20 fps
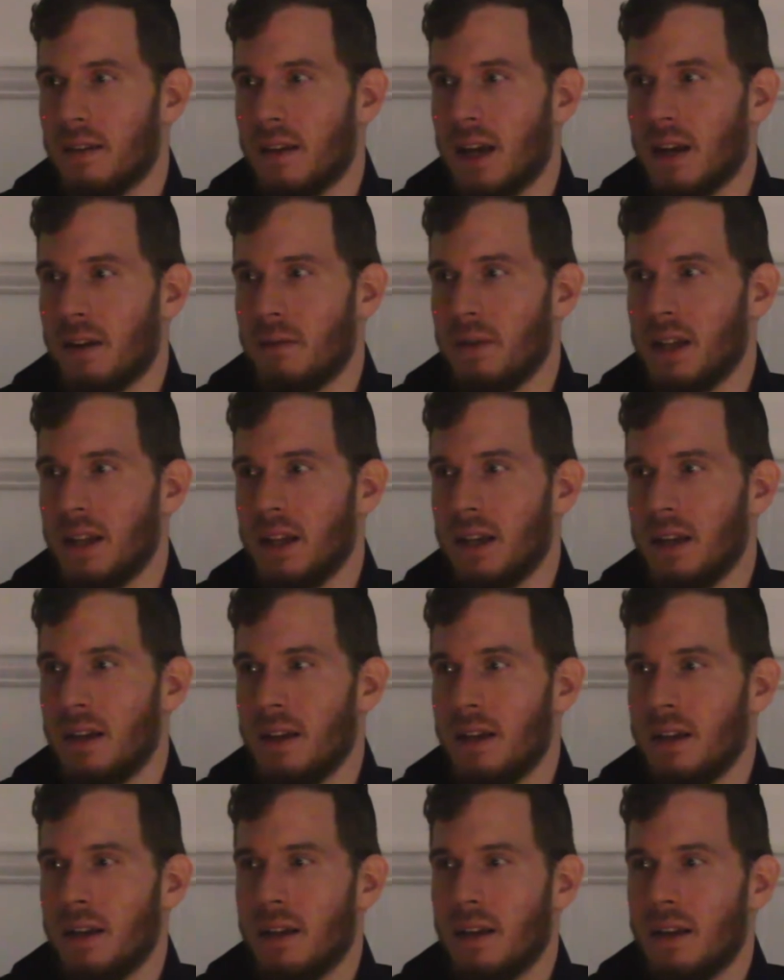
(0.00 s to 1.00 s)
how to really
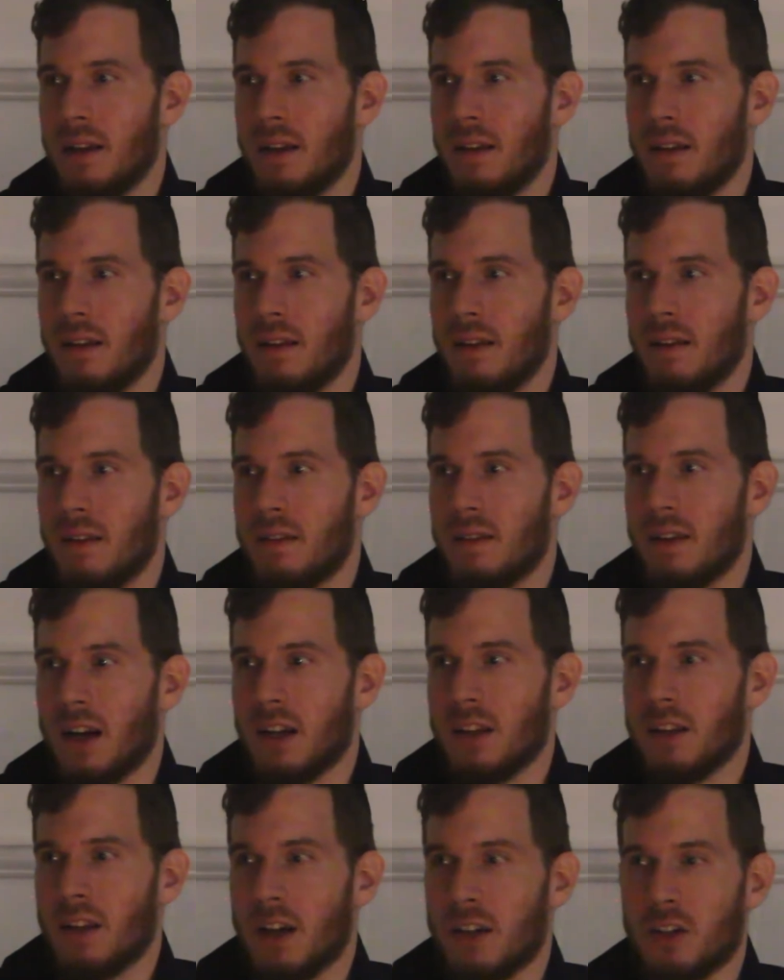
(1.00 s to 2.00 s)

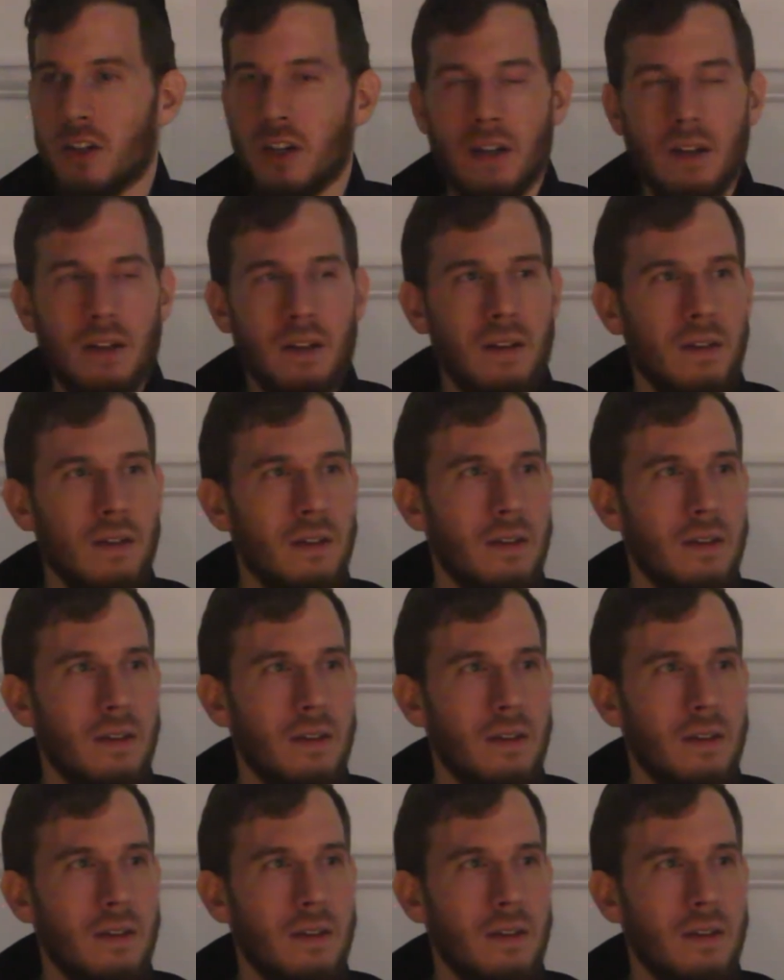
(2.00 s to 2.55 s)
start touching